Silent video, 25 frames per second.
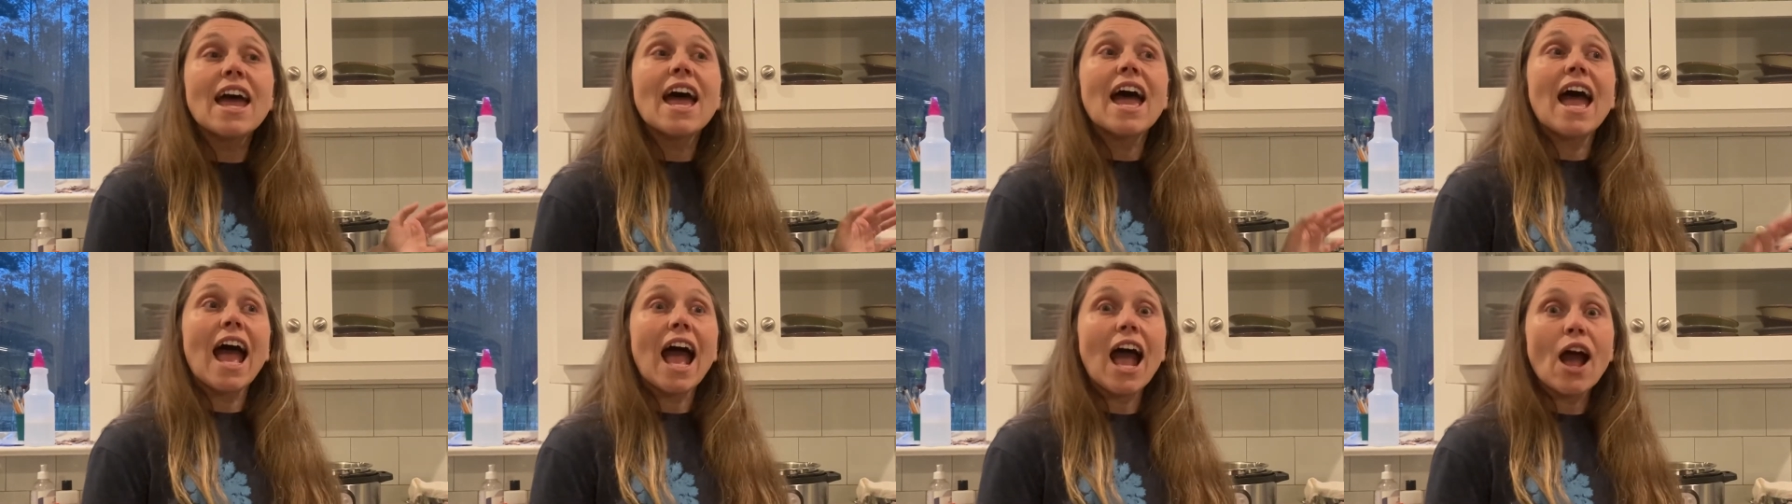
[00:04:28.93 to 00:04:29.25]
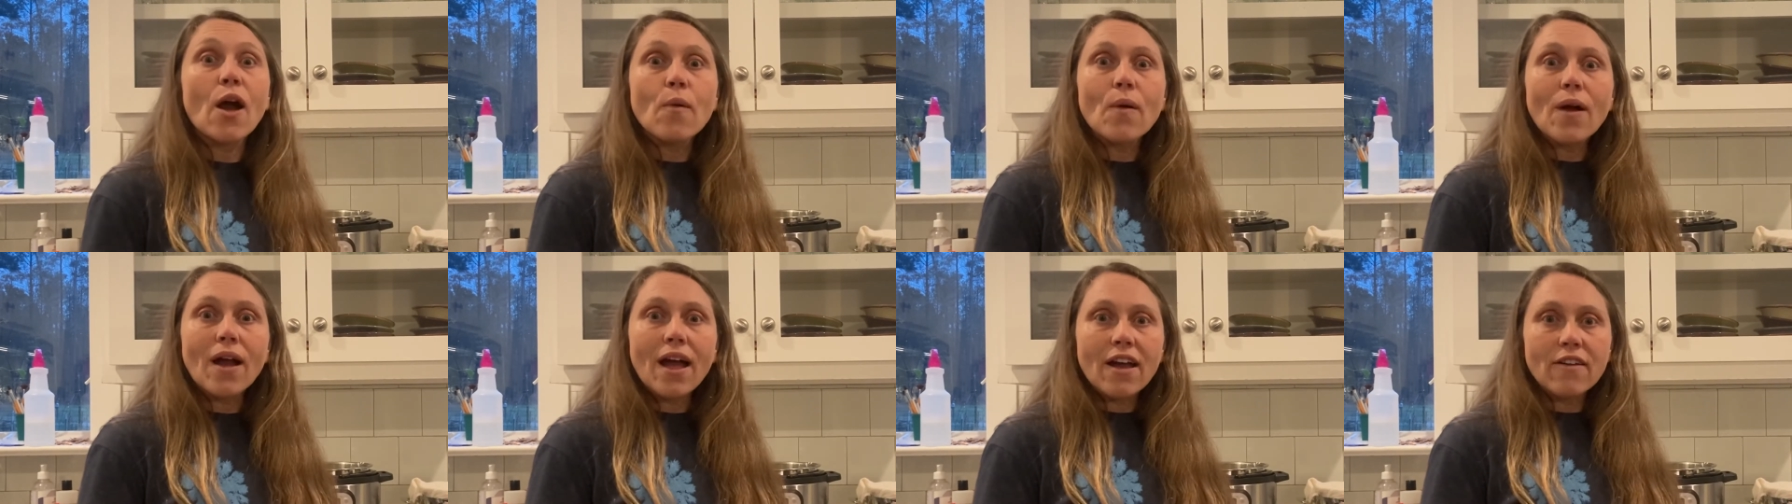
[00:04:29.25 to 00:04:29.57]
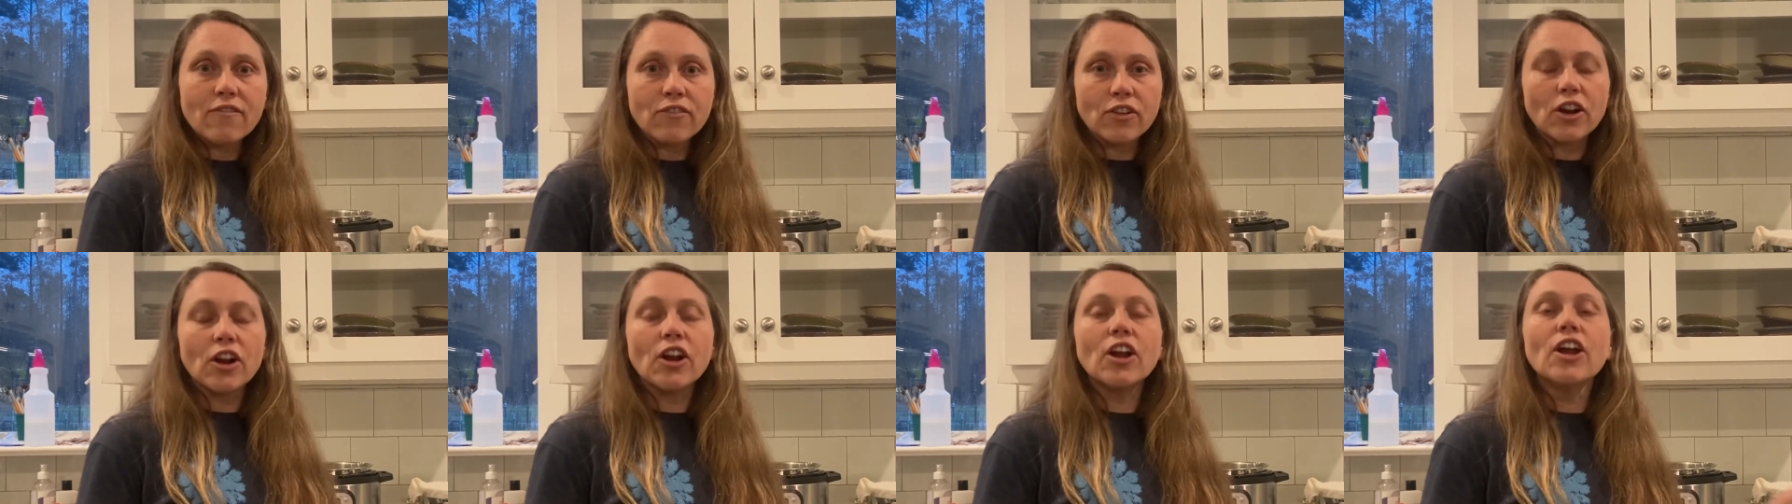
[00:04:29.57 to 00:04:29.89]

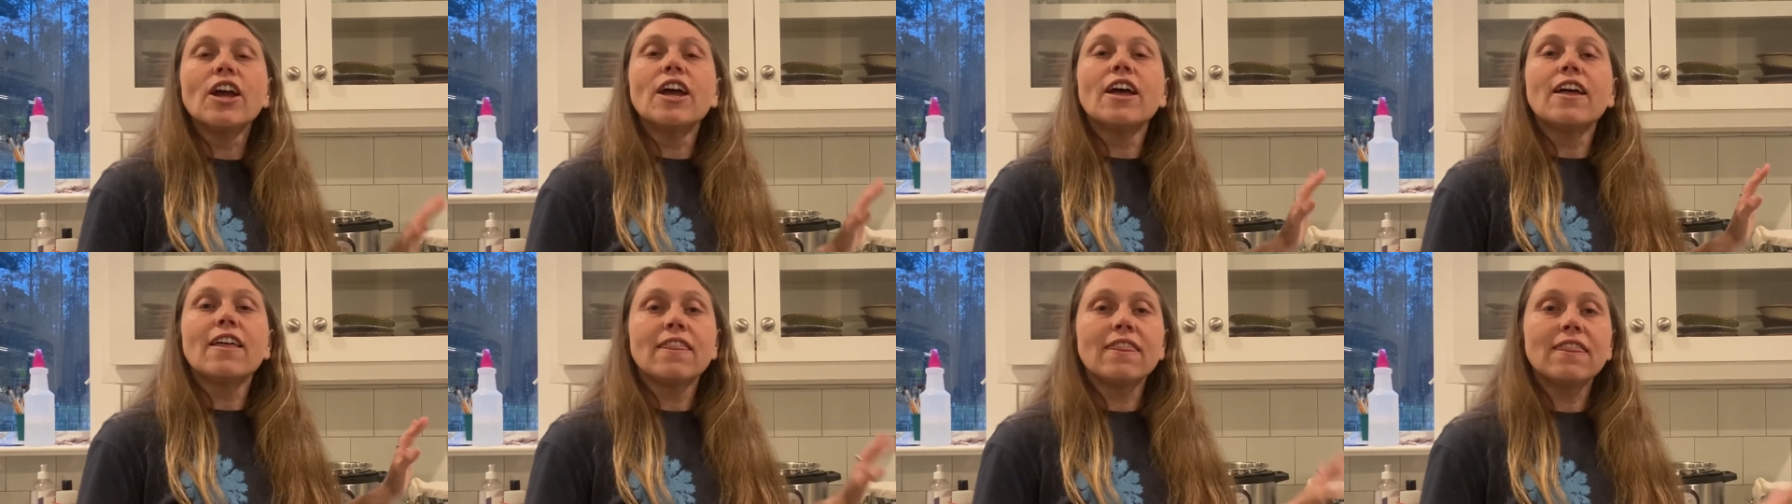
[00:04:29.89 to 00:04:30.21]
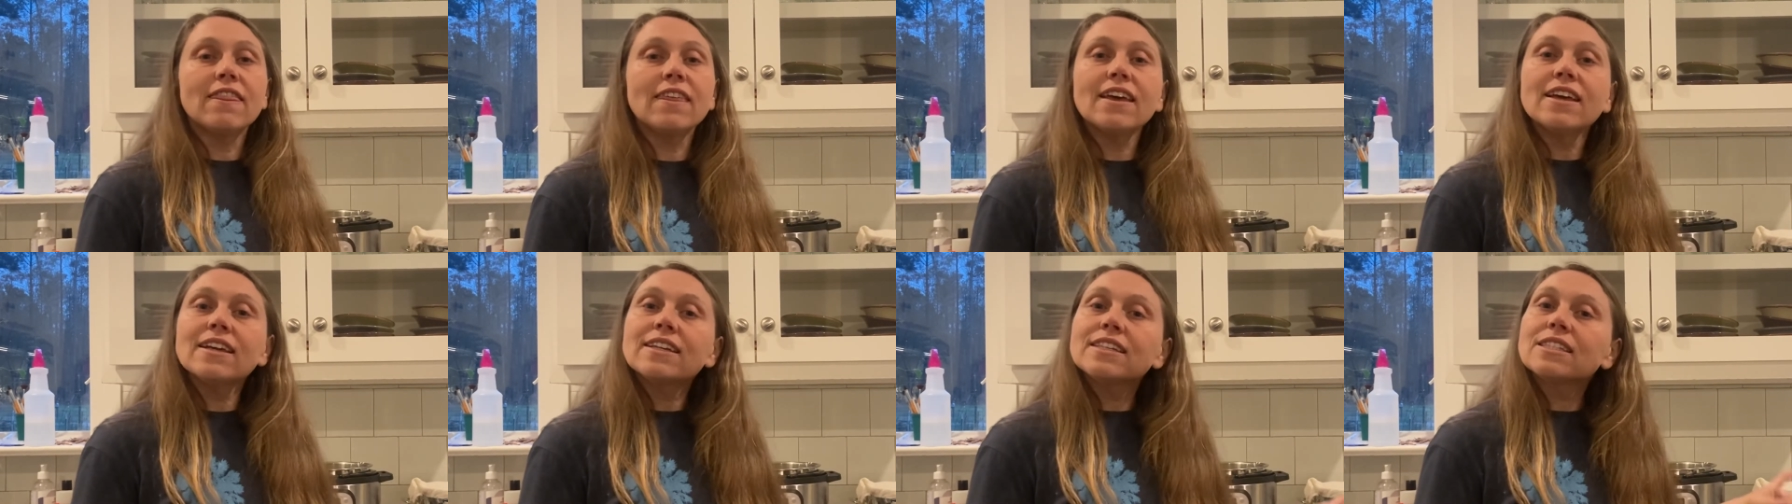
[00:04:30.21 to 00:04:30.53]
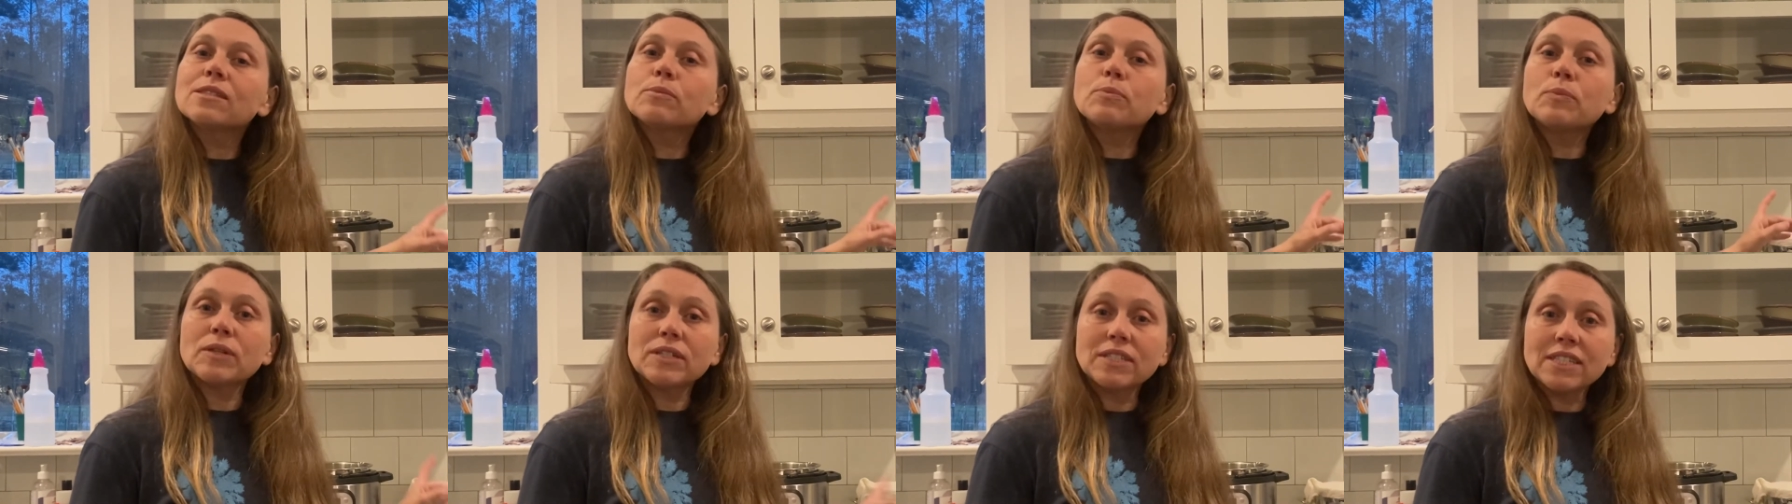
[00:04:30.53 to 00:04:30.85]
However, this
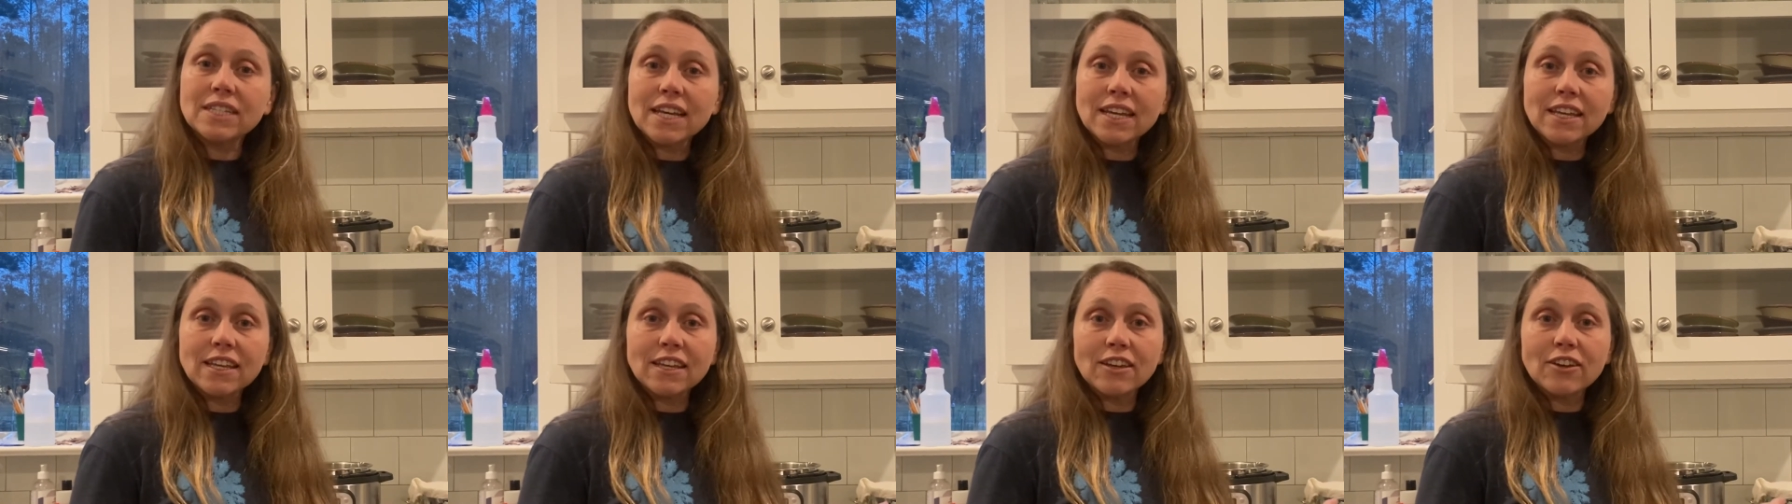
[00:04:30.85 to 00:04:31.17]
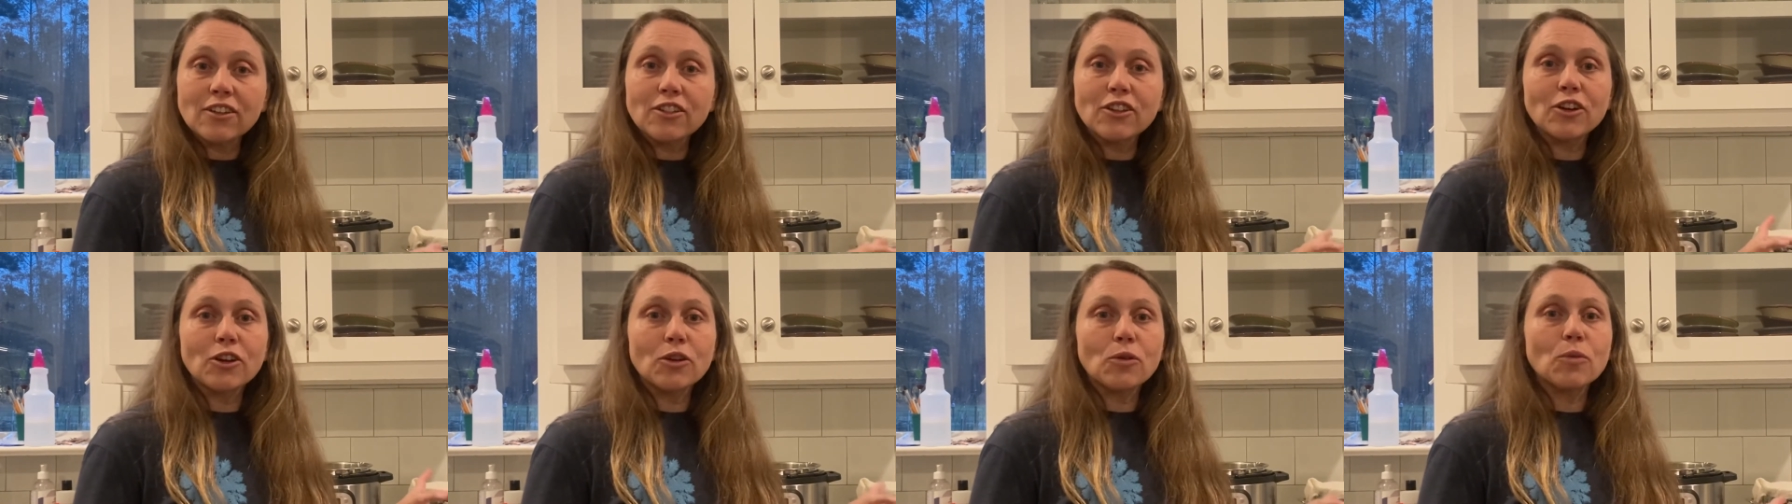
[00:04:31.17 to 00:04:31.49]
particular